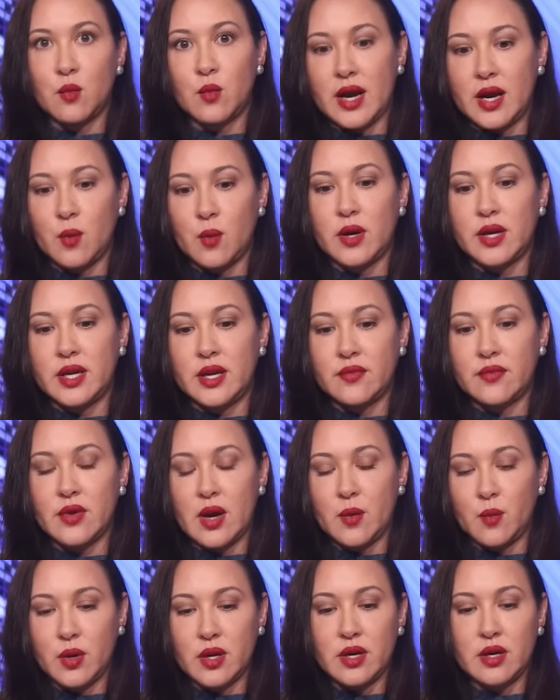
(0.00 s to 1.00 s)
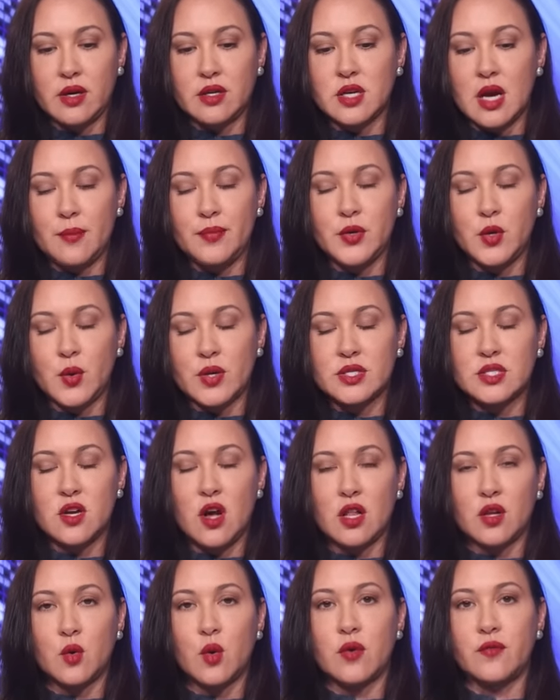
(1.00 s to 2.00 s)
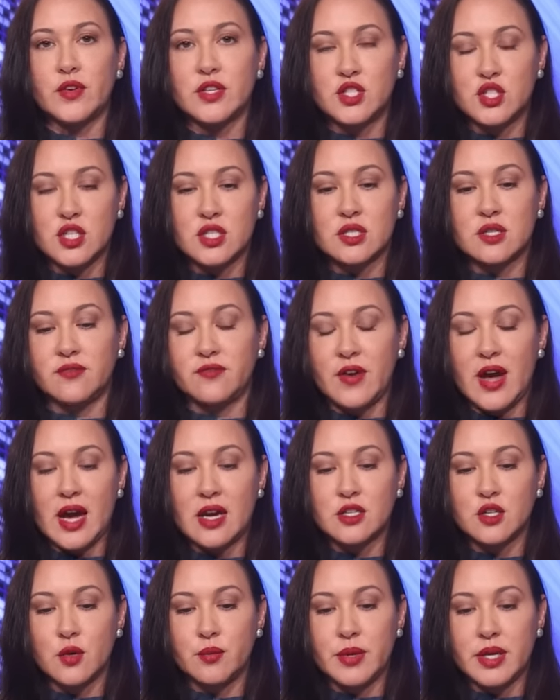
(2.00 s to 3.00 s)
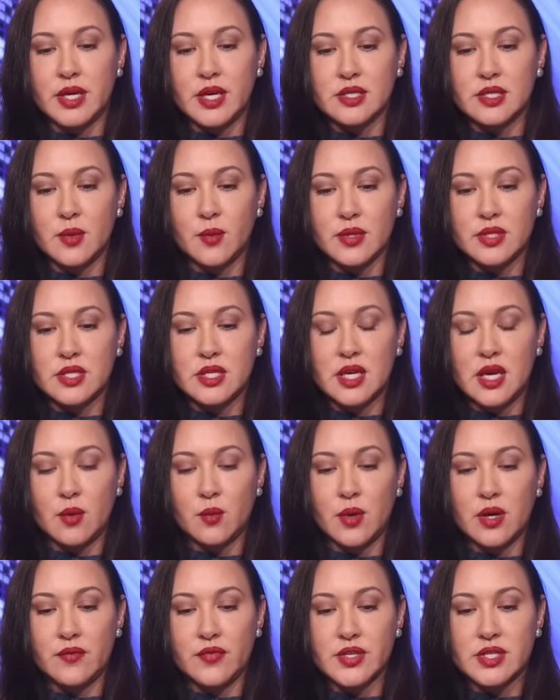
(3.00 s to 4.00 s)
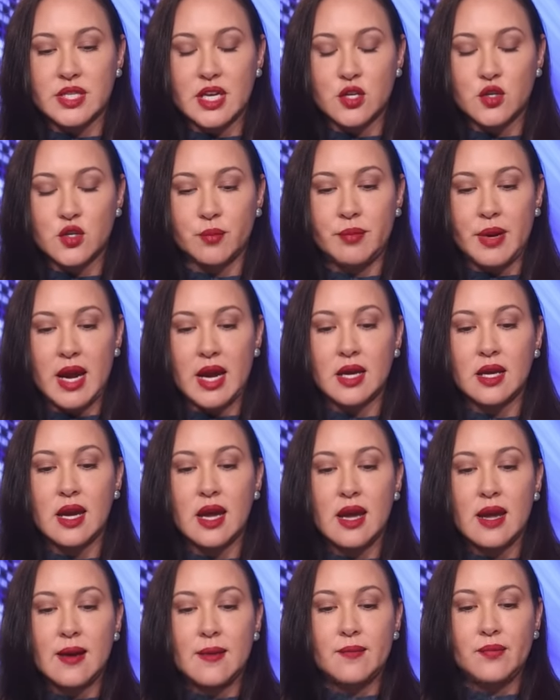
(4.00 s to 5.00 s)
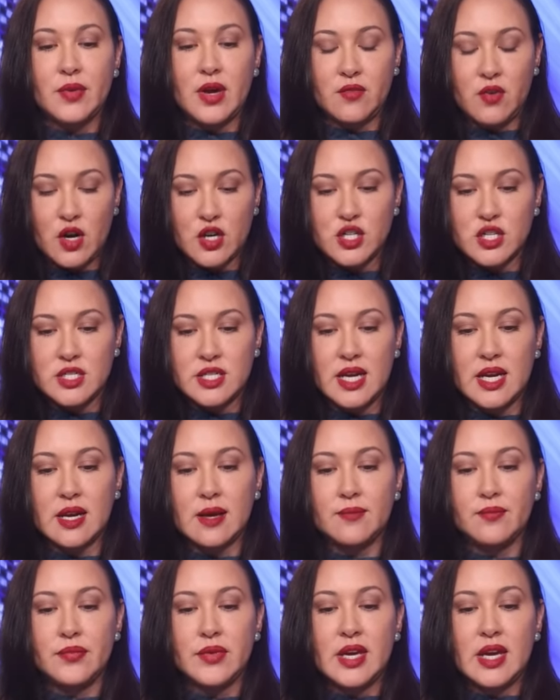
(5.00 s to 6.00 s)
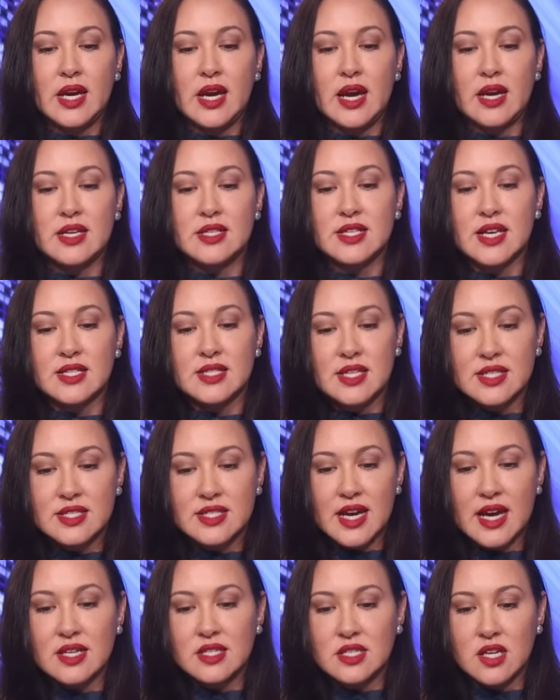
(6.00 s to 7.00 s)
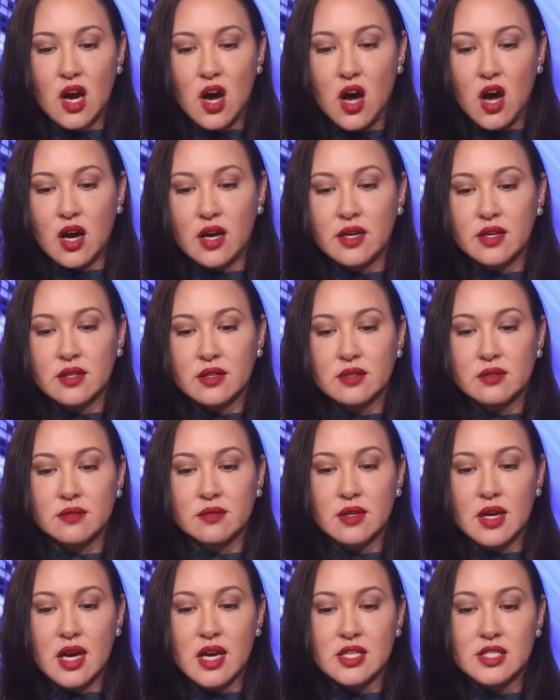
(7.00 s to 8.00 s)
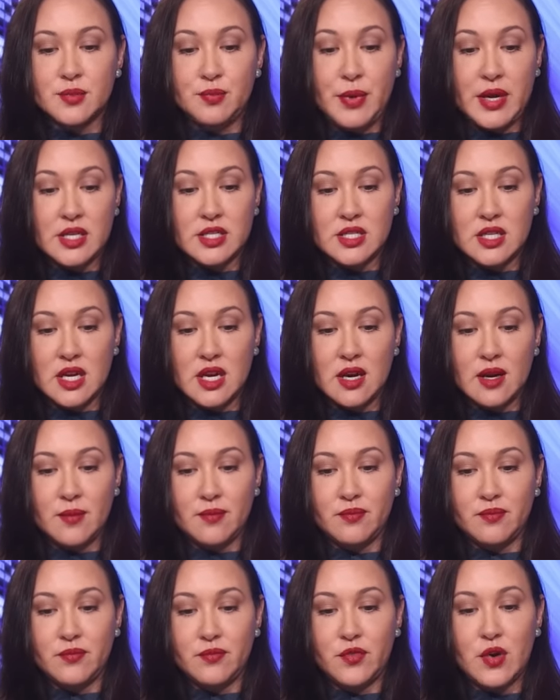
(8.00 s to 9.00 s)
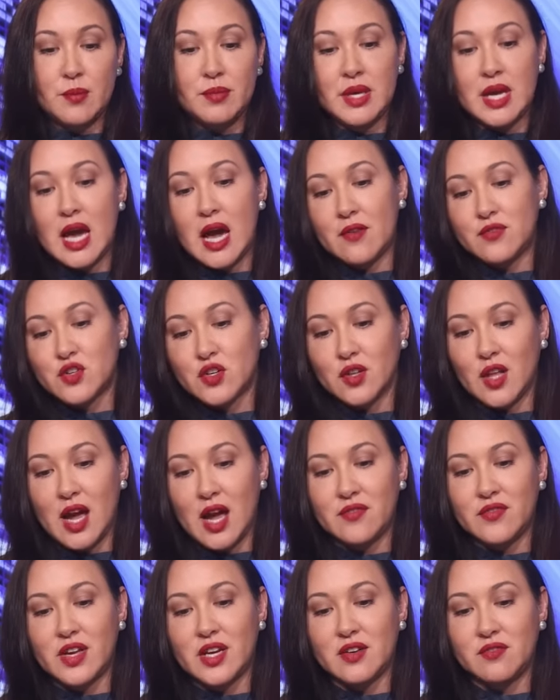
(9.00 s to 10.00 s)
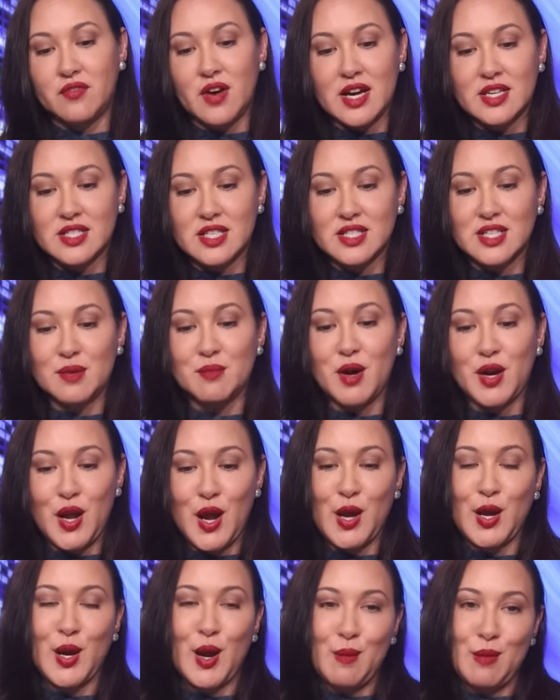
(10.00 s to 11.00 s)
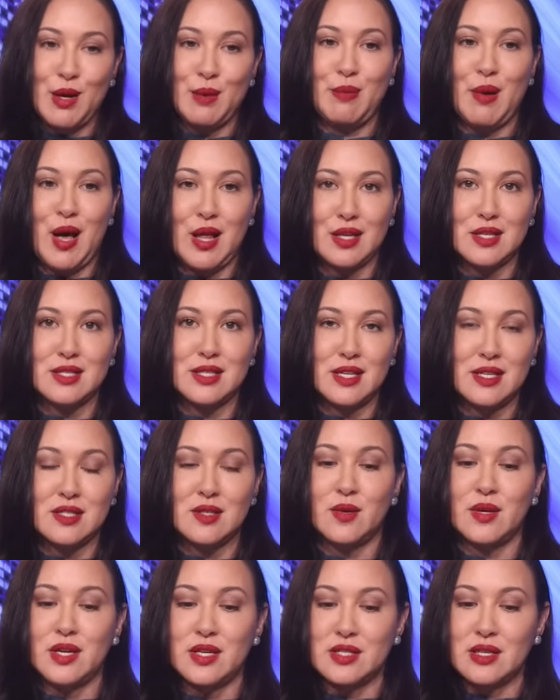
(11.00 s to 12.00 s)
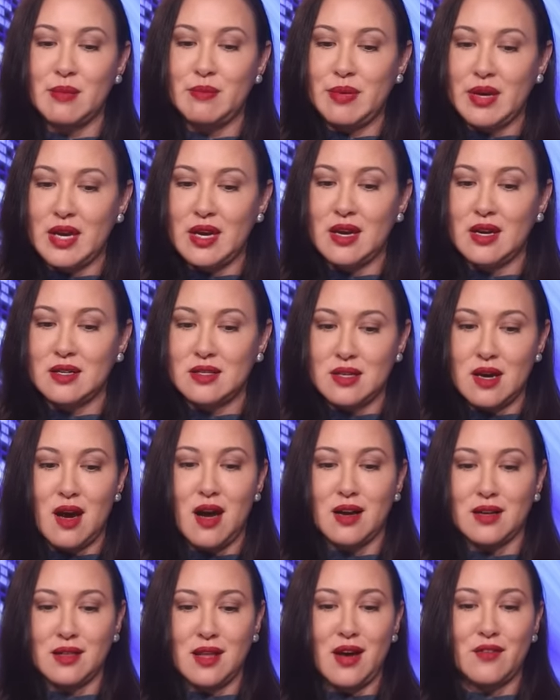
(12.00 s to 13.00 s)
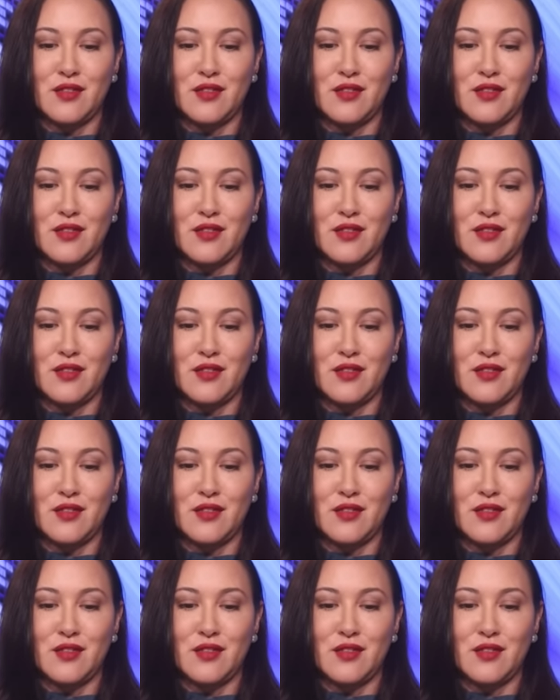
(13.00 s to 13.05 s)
outright I want to get I want to adopt the US dollar or if it's just de facto because he wants to get rid of the central bank of Argentina. And he says his dead dog uh, speaks to him from the afterlife and advises him on economic policy. So he is a big dog